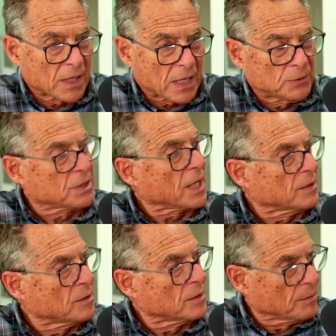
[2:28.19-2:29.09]
I would say
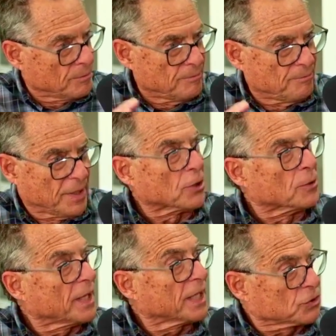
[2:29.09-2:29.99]
the bigger
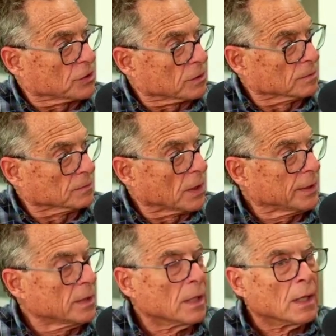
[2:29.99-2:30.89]
picture, right?
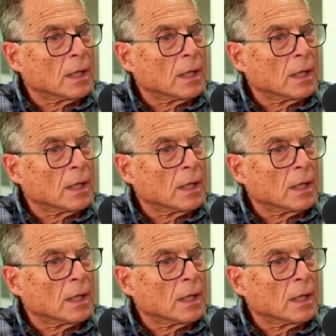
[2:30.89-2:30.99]
Mm-hmm.